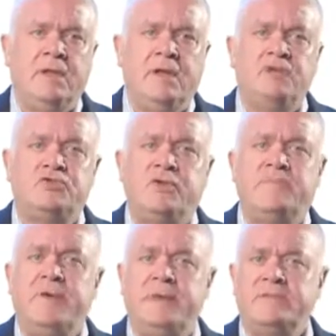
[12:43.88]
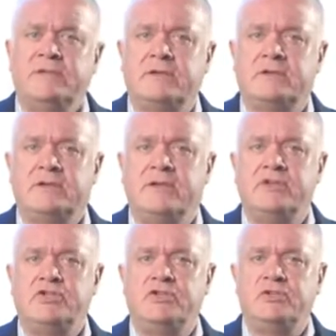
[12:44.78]
A history of peptic
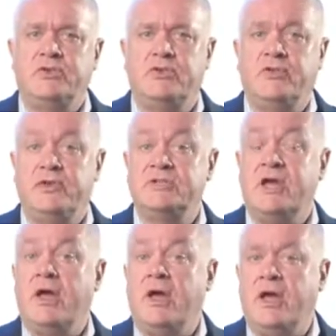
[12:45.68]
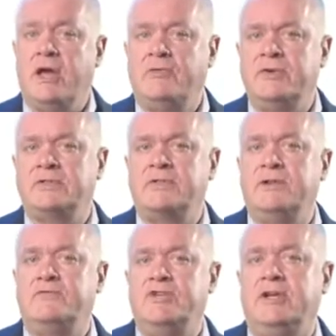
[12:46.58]
ulceration or those at high risk
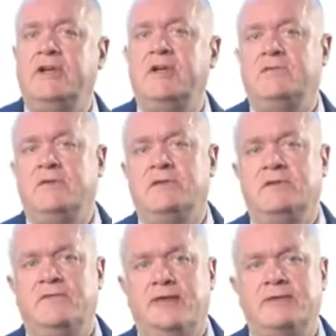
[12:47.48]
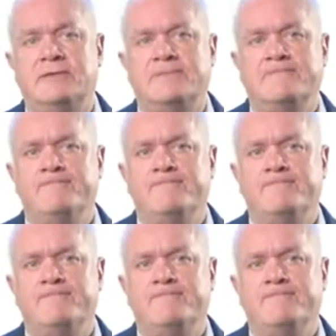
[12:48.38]
of GI adverse effects.